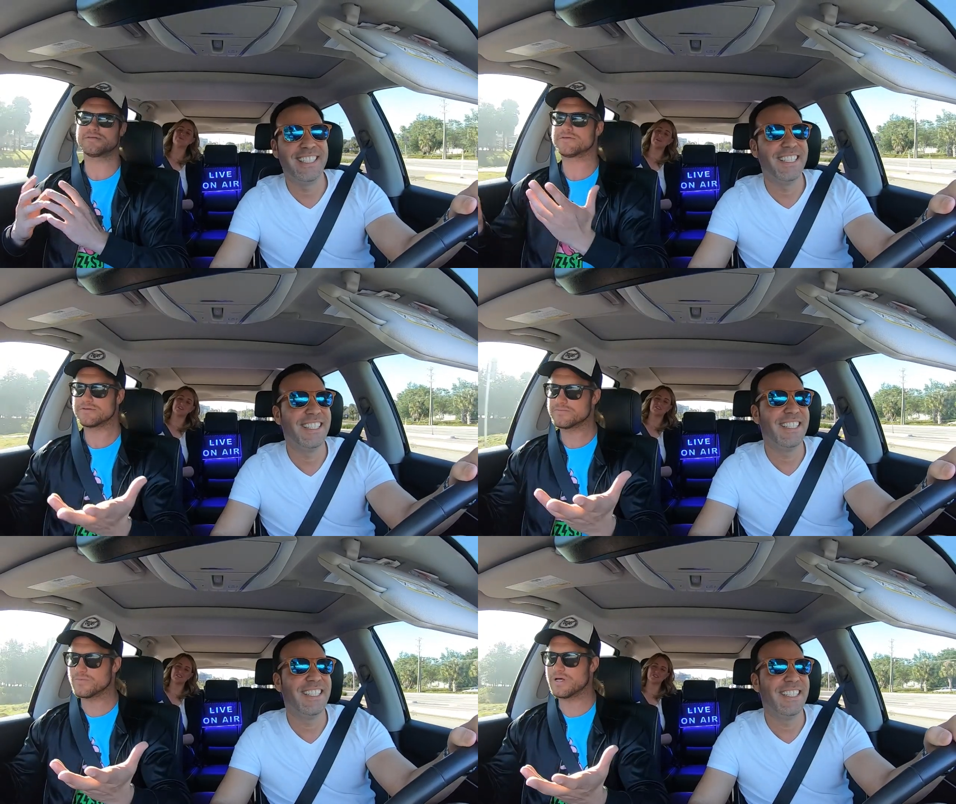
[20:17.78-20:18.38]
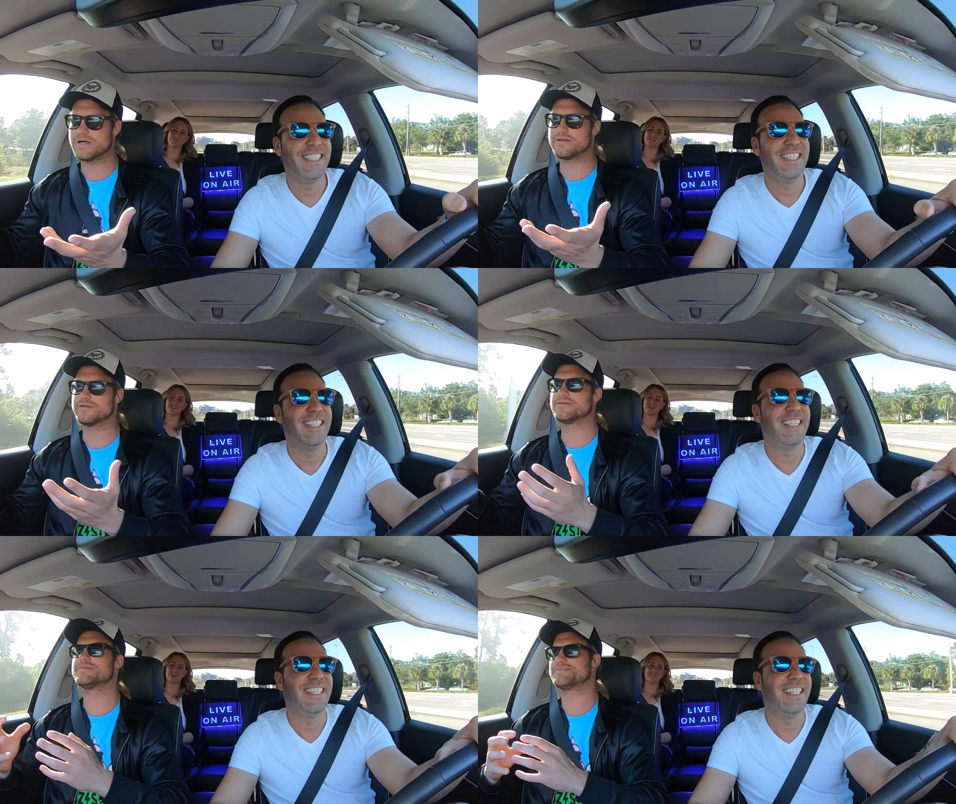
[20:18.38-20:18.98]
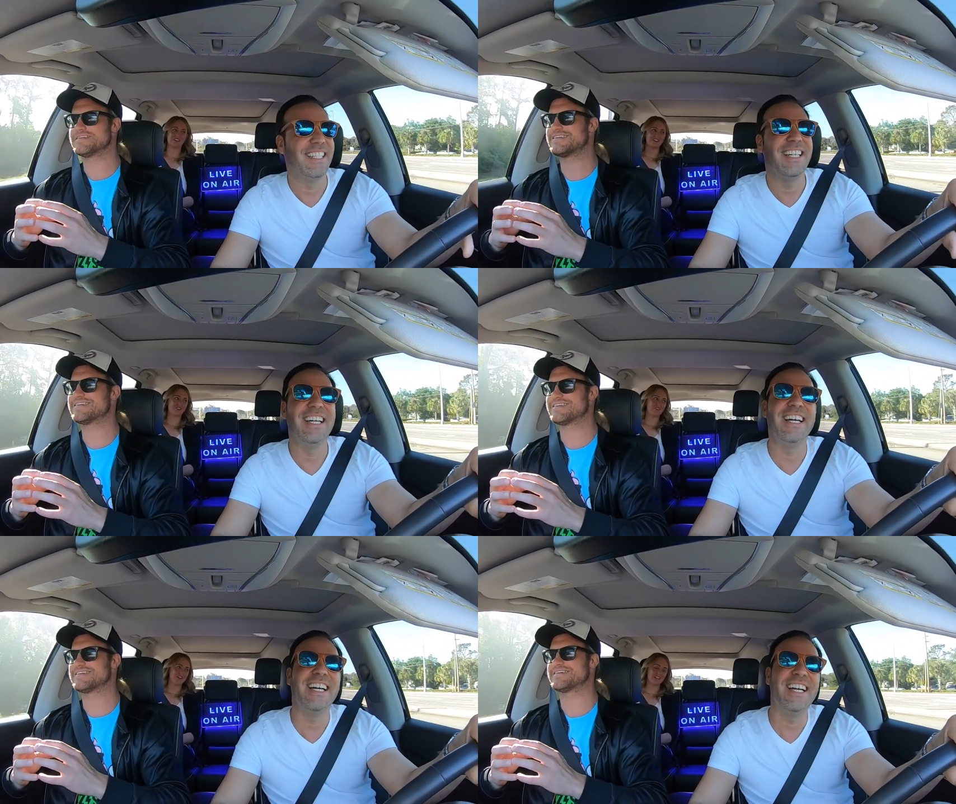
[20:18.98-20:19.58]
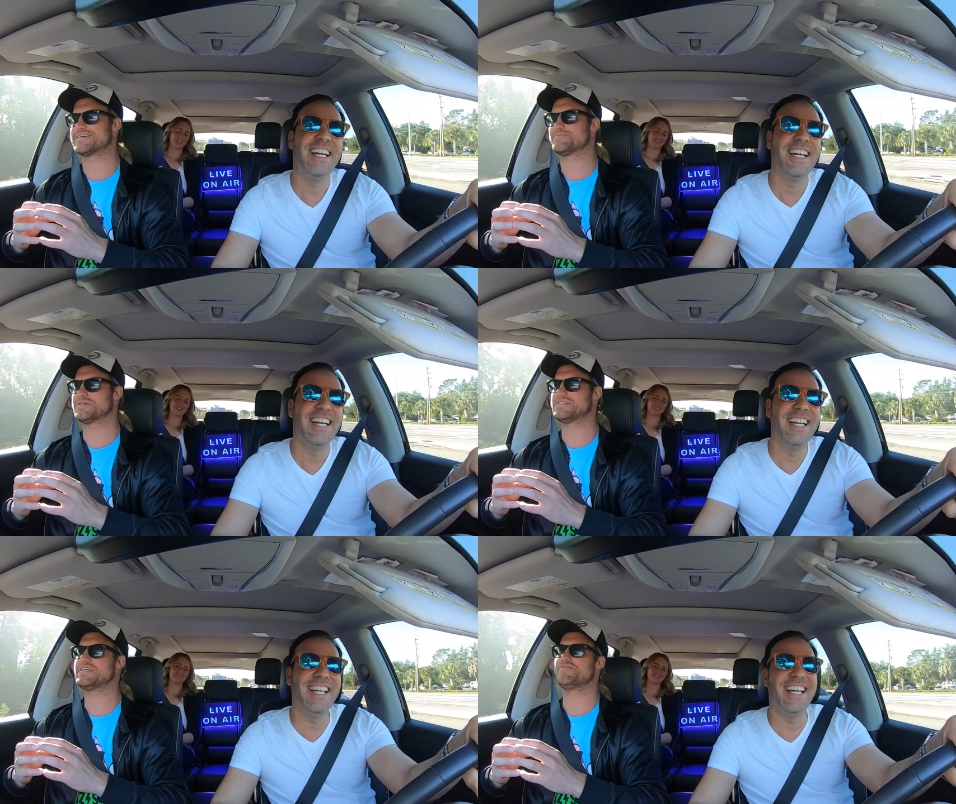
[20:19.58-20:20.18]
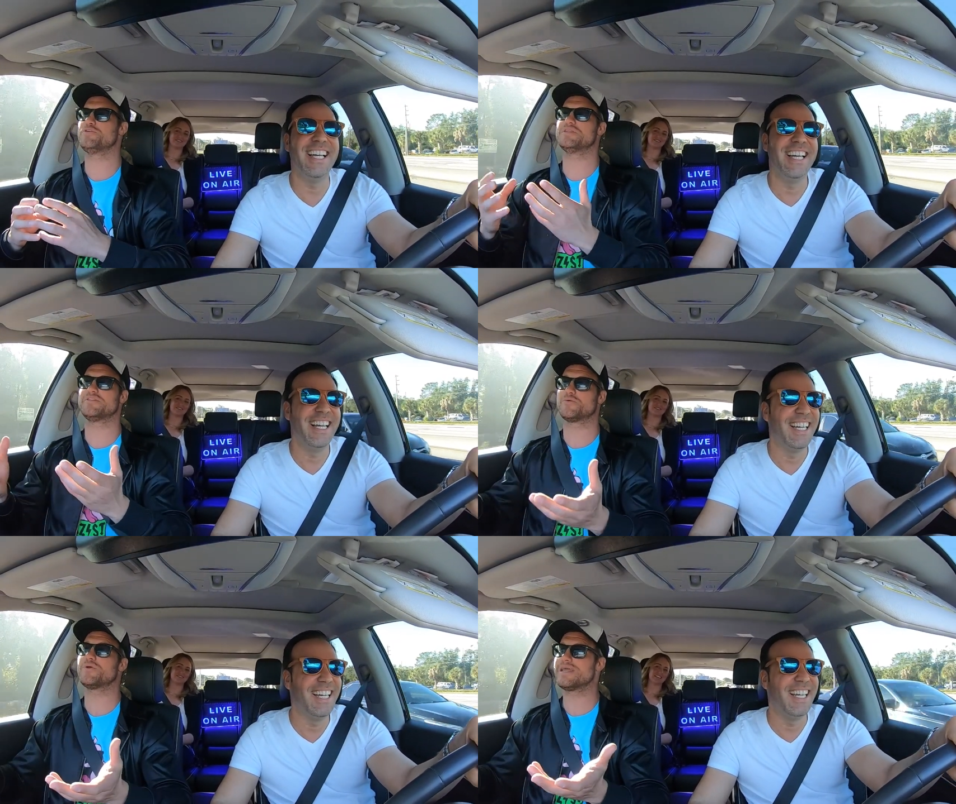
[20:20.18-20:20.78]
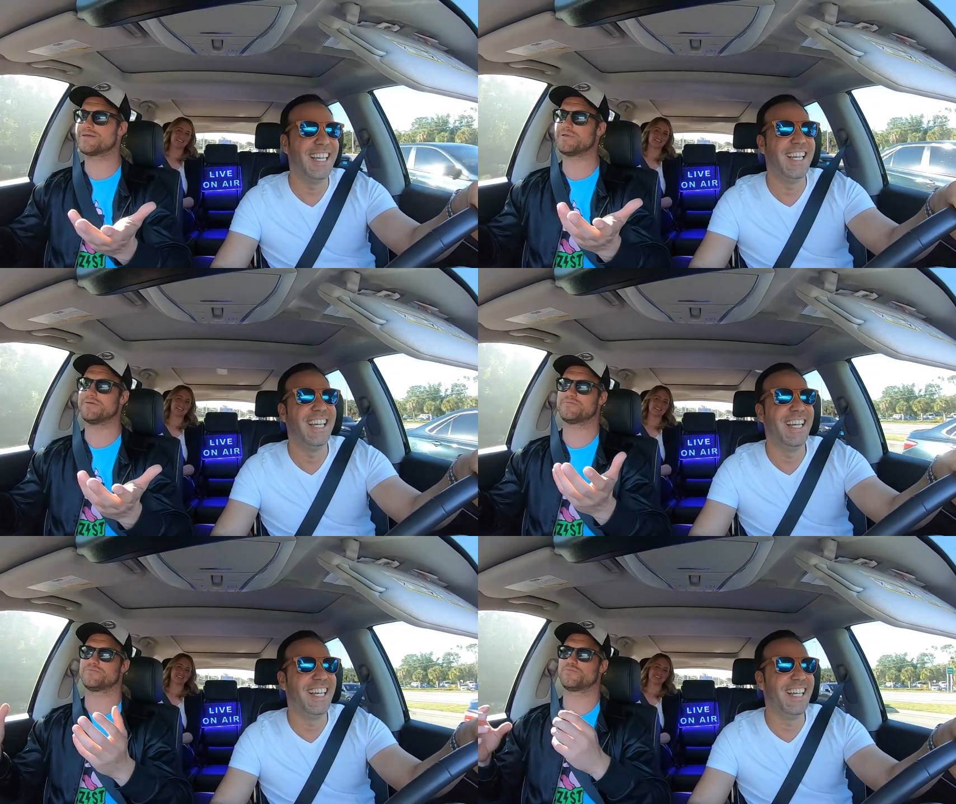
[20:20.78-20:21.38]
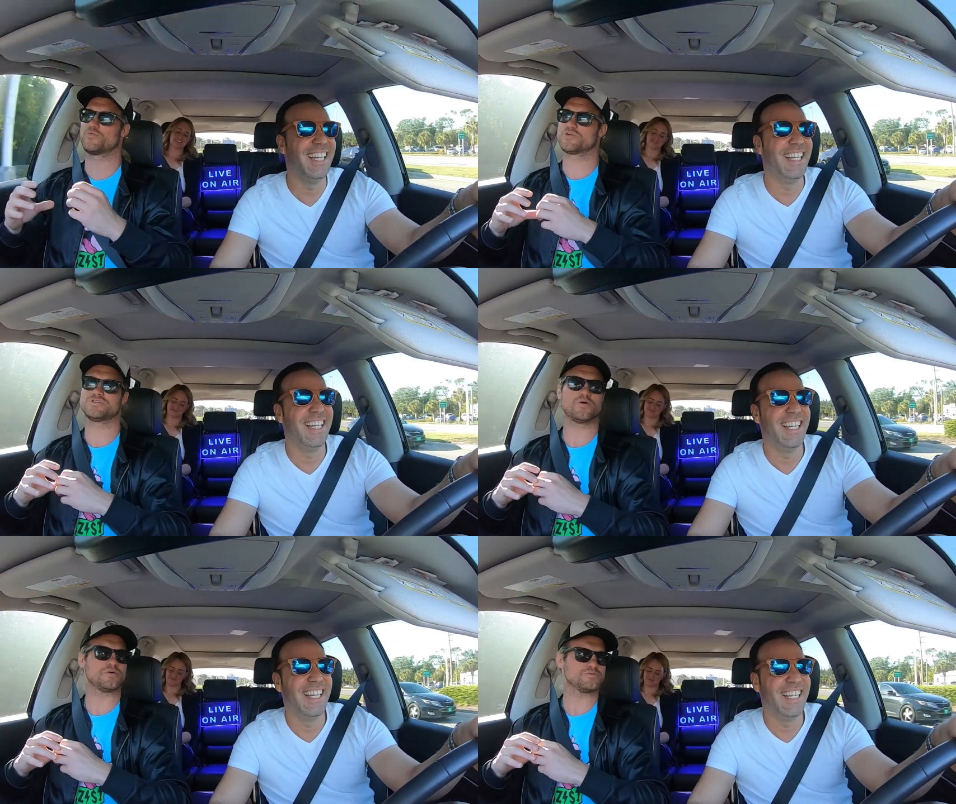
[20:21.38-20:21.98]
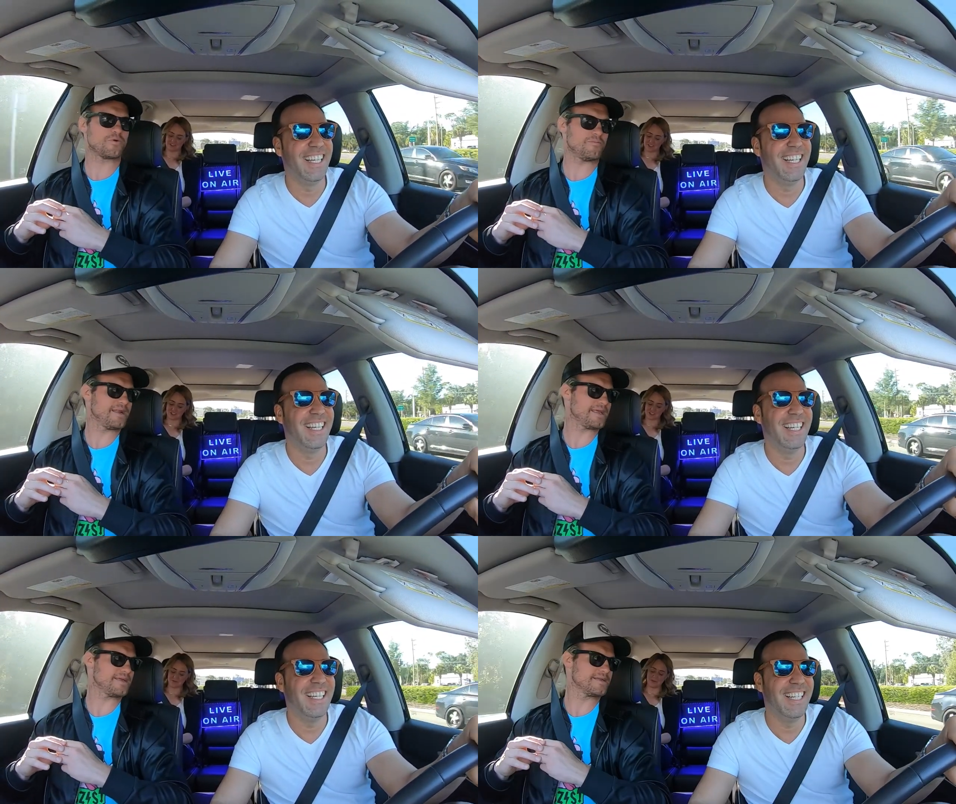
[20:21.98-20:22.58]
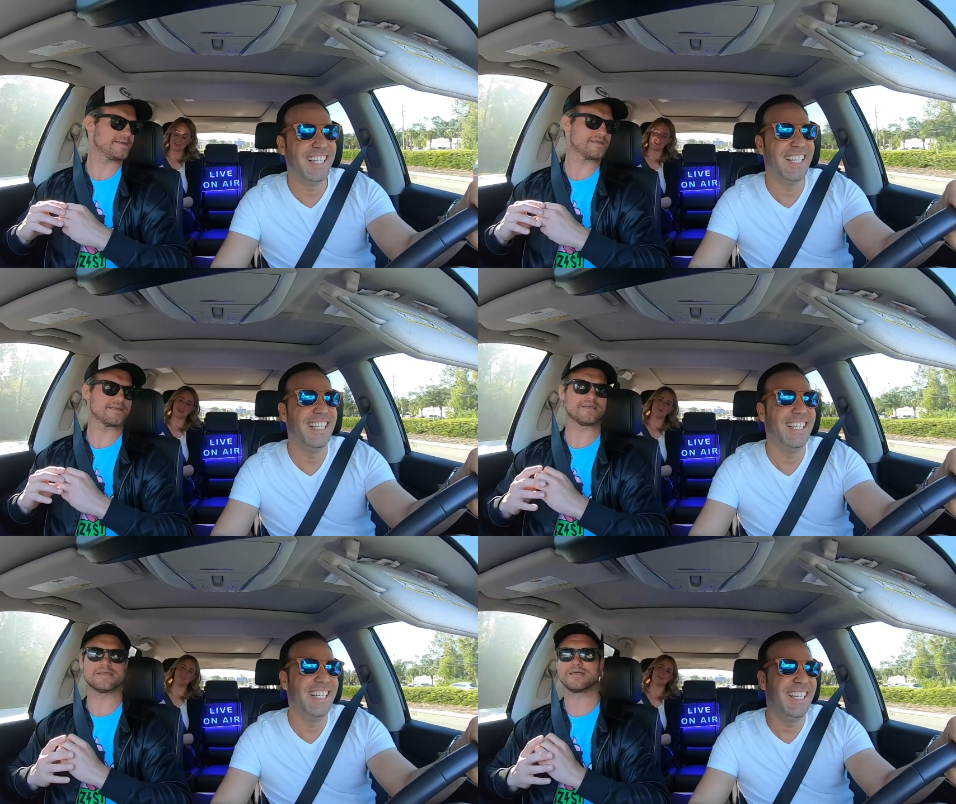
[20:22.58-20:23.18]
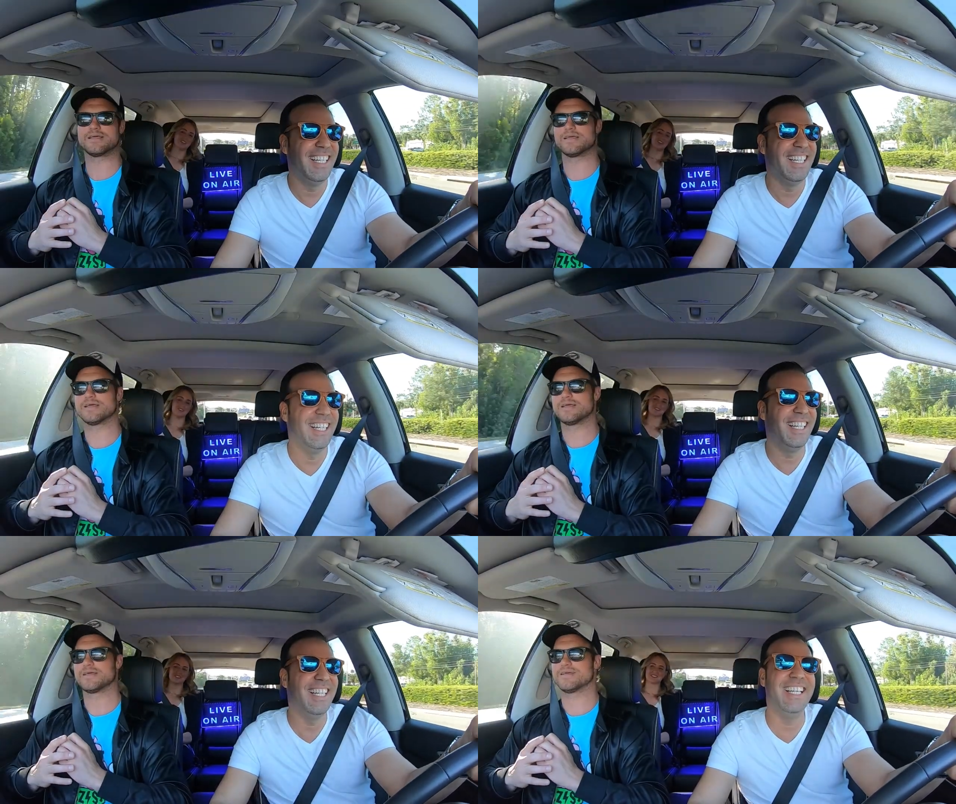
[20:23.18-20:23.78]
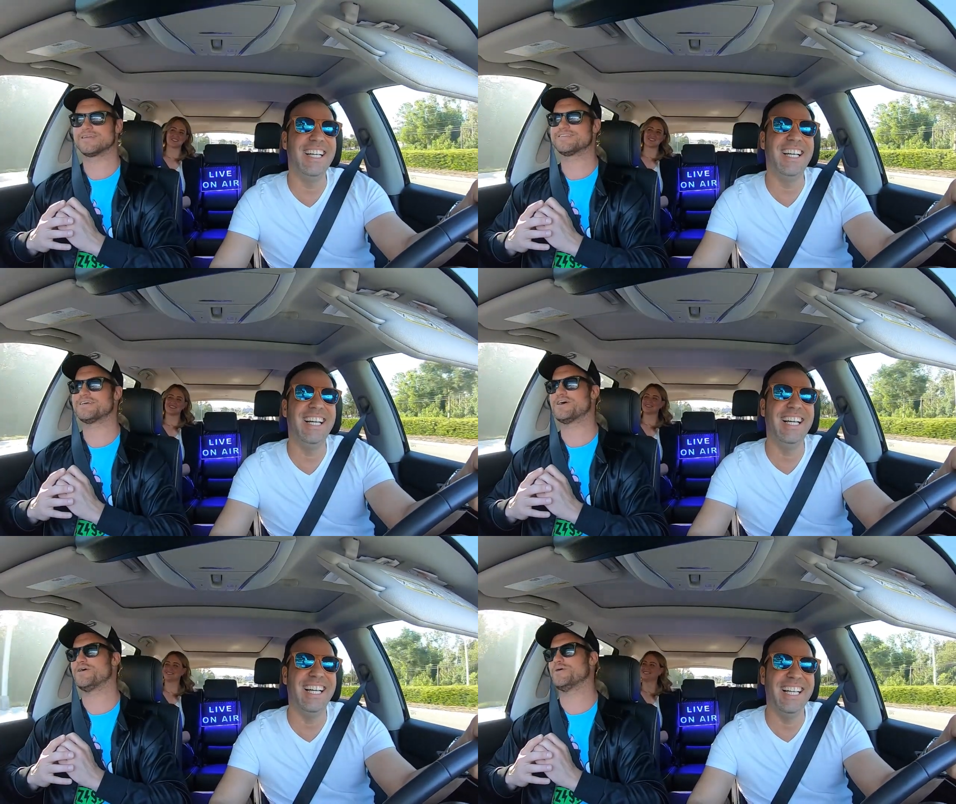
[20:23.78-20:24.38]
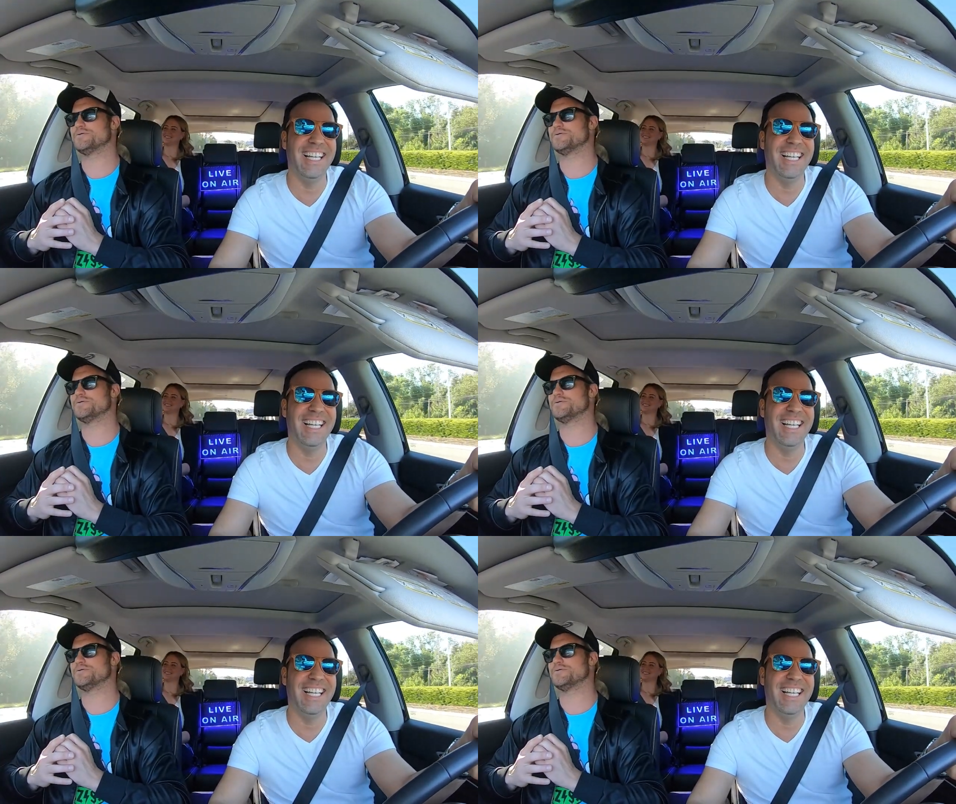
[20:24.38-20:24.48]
Speaker 1: punch well, you, and not even in the ring. But see, if you did in the ring, it'd be worth so much more money. You should punch up your jokes. oh,